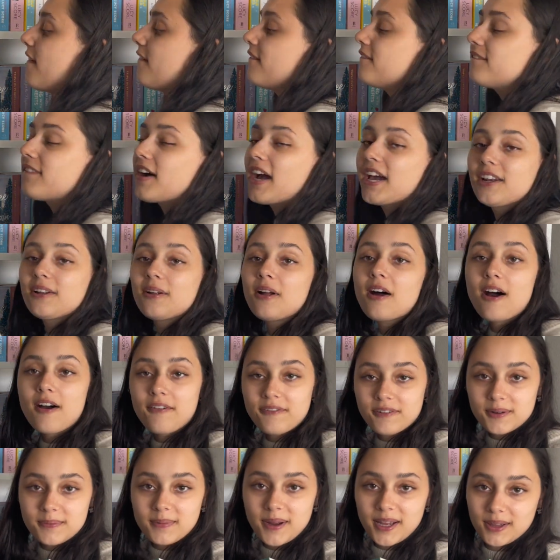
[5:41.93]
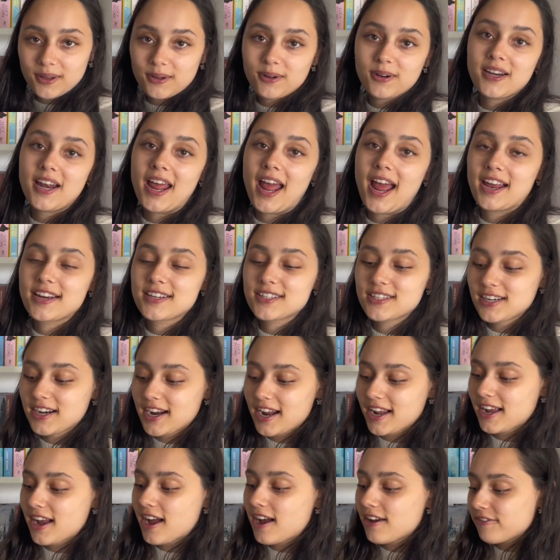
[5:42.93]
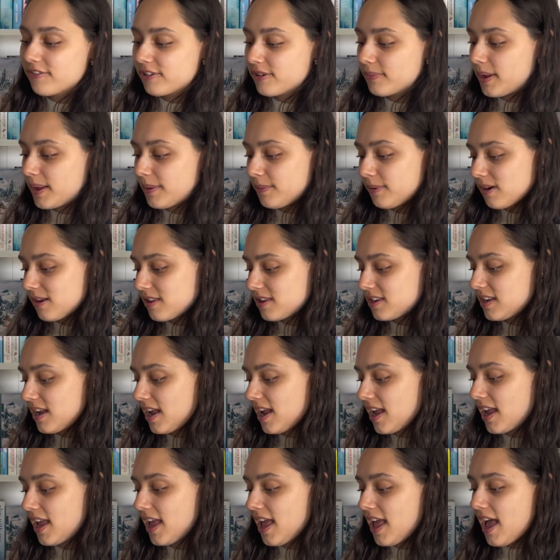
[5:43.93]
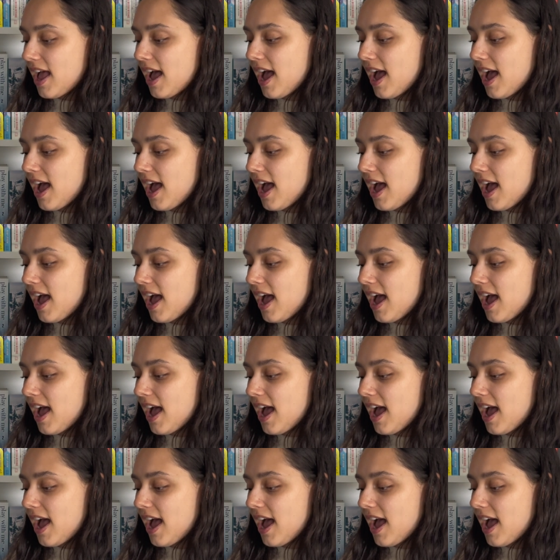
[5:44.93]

Final Offer by Lauren Asher I got for my birthday.